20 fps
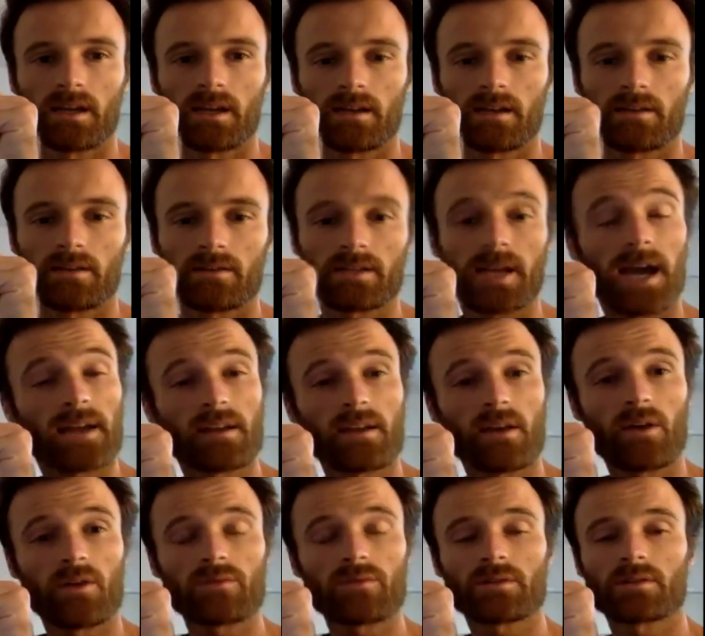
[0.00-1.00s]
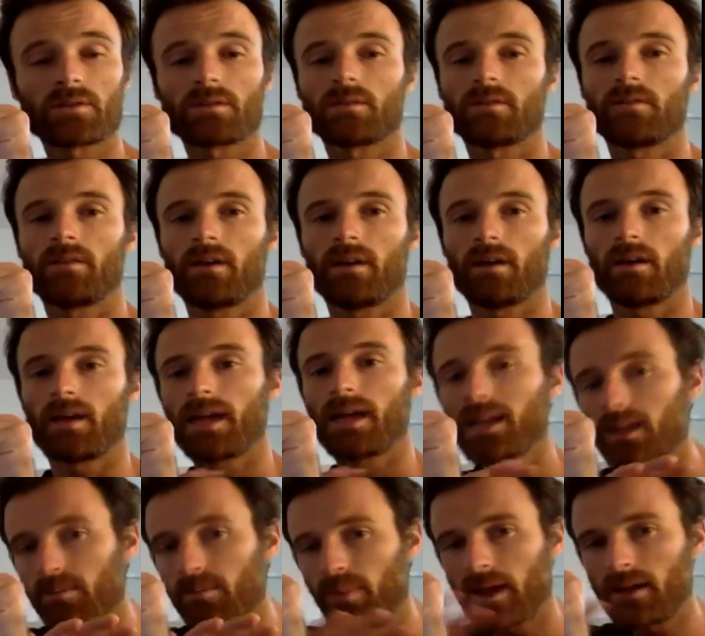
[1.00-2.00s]
Side note, the
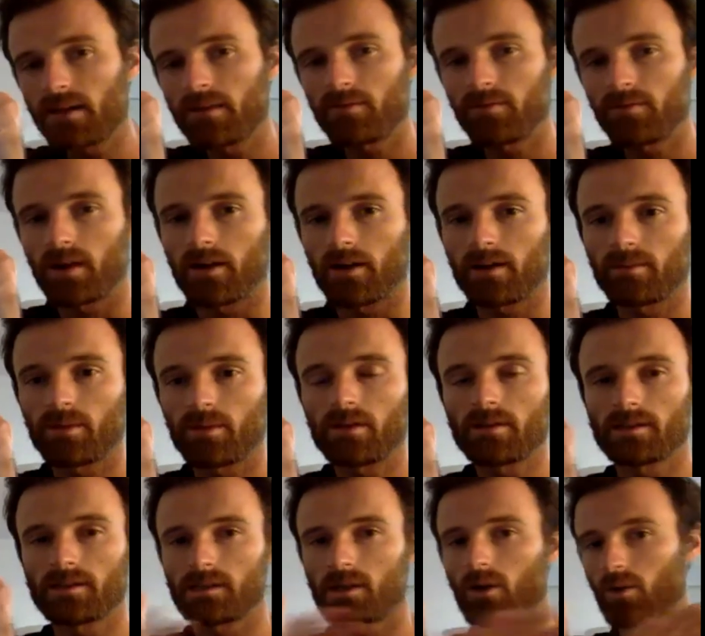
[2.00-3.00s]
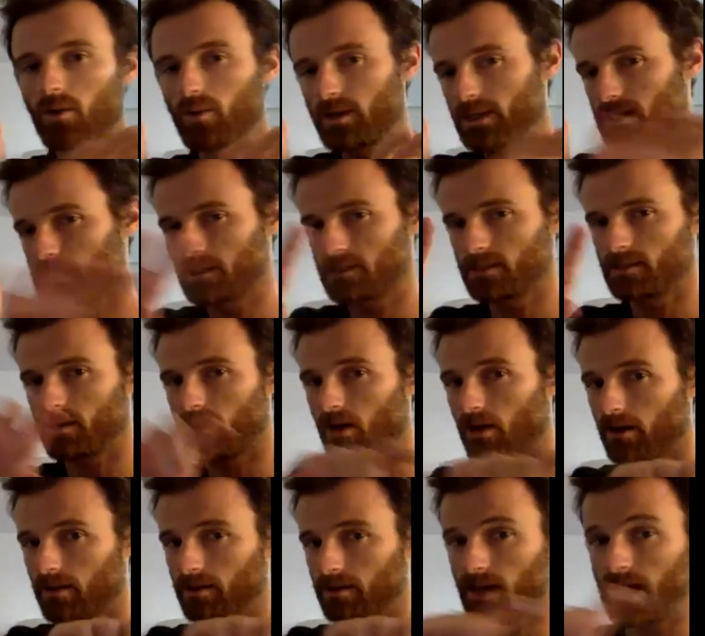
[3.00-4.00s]
independent variable is always
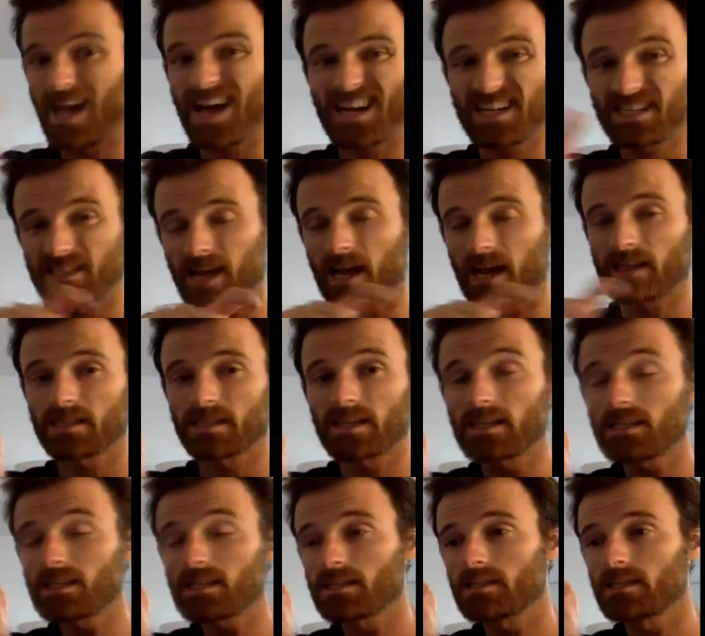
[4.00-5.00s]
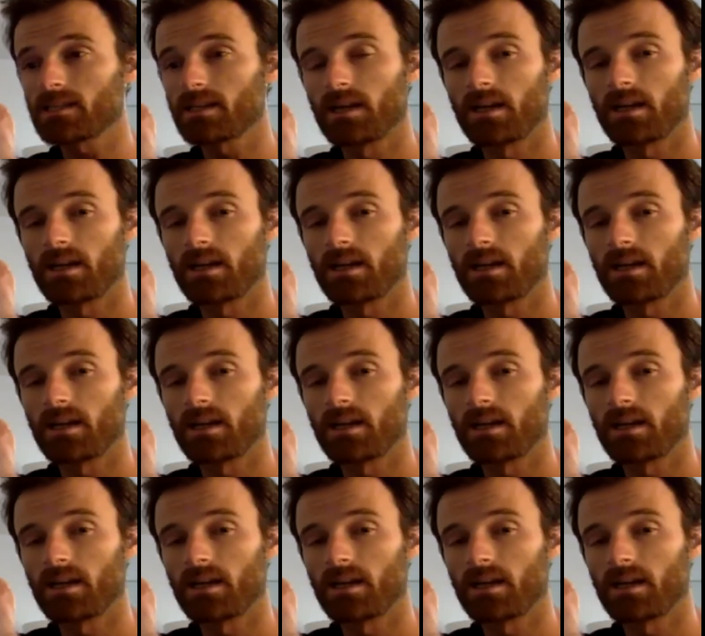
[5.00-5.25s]
on the x-axis.